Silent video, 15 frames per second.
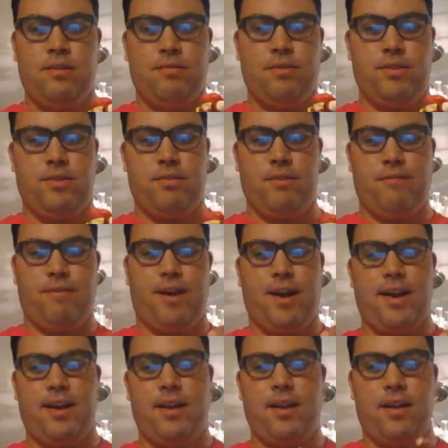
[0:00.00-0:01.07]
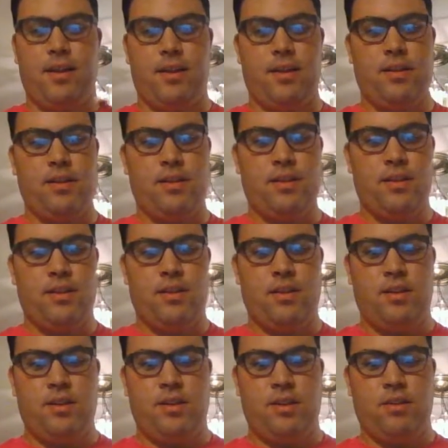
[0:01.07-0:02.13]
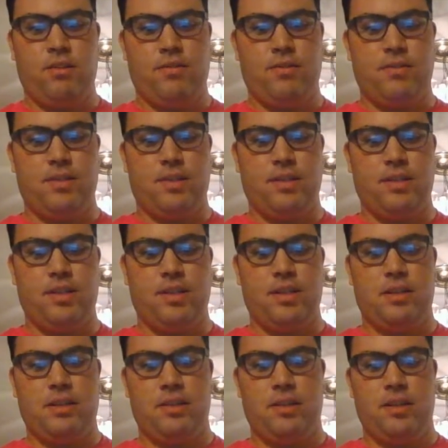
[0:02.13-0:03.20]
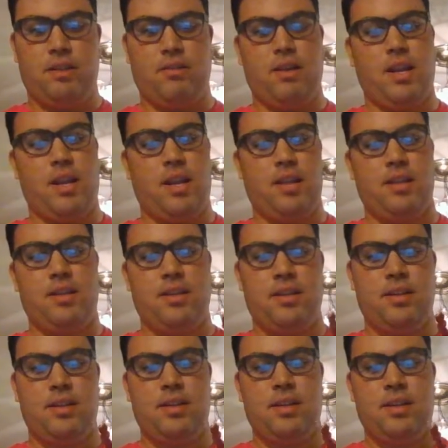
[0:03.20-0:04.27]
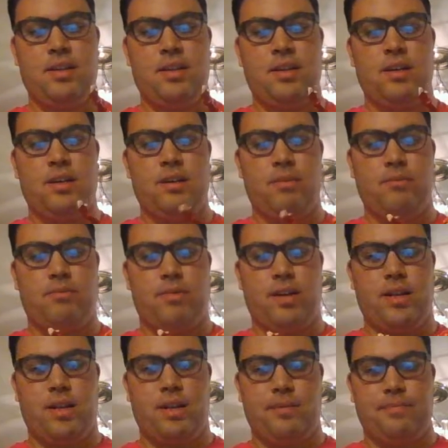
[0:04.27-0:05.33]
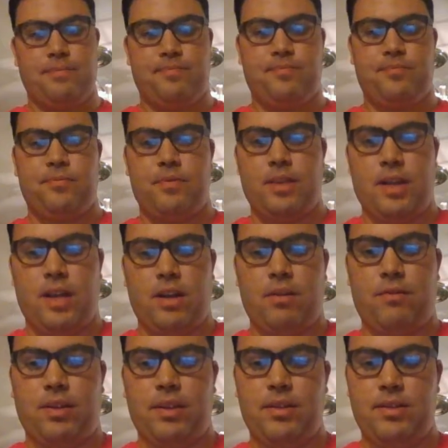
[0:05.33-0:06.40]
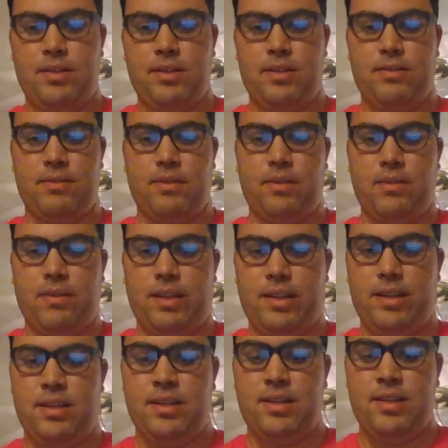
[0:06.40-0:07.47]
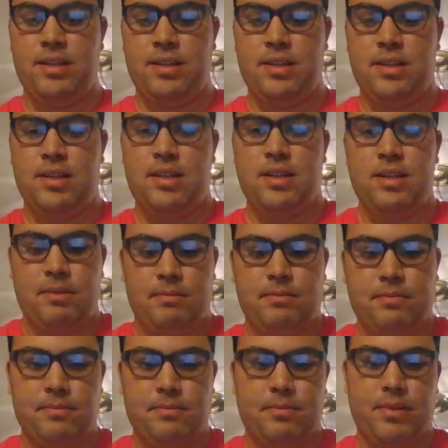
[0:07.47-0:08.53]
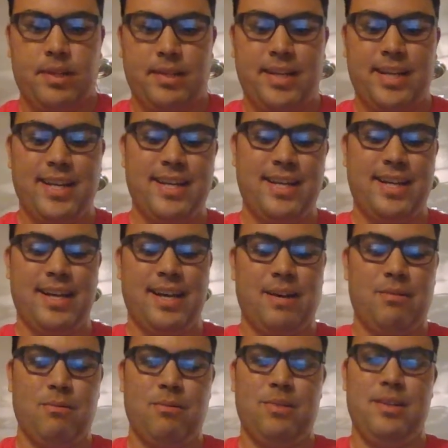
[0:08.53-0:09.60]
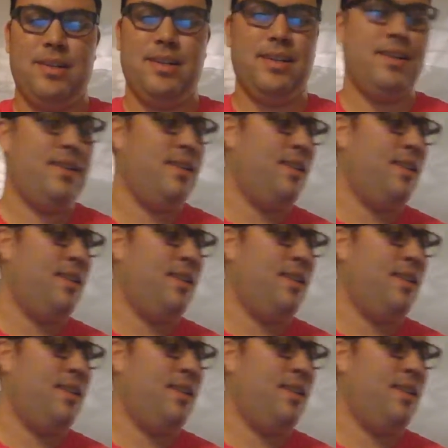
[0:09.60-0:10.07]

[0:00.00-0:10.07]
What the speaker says: from Street Fighter. Obviously you can see, that ass. But I don't know if I can see it. Oh yeah. But I won't put it there.